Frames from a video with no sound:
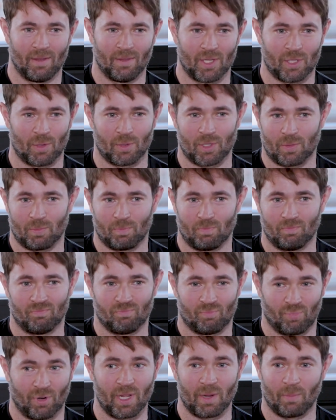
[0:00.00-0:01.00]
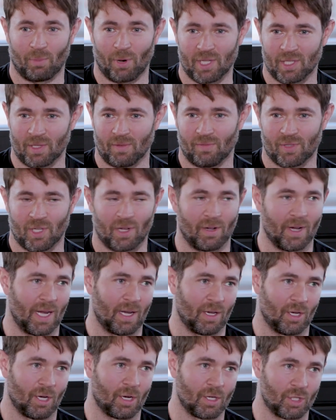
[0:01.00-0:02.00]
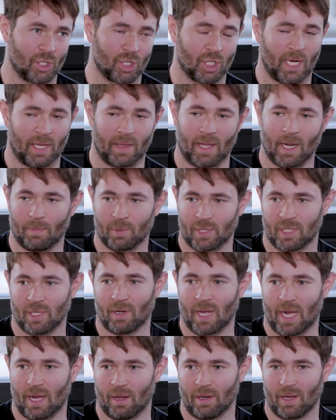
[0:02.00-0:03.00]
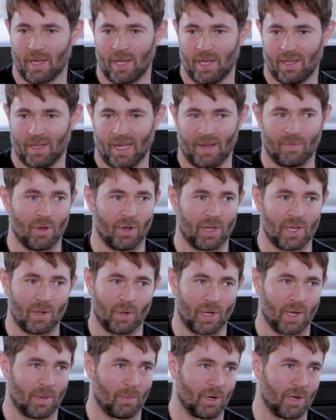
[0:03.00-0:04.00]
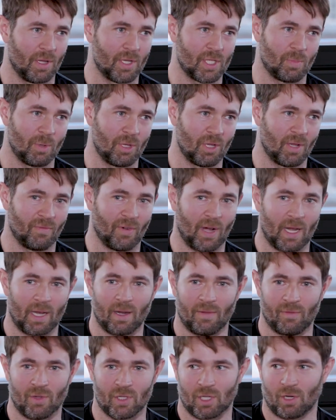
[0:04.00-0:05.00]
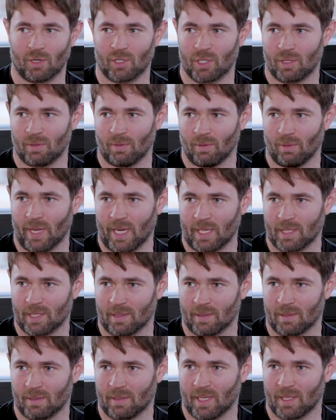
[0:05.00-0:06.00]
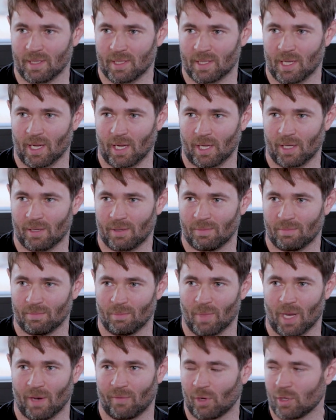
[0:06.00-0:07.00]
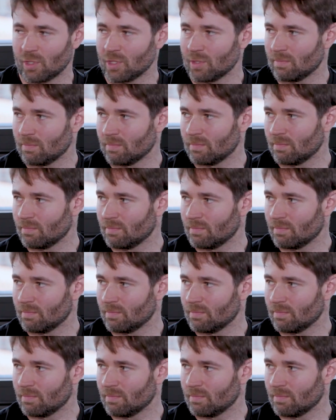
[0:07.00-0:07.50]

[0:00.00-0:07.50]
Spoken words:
This was pretty impressive. So I'd encourage checking that episode out. I have no idea what number it is, but you can find it if you search Lex and Zuck Metaverse.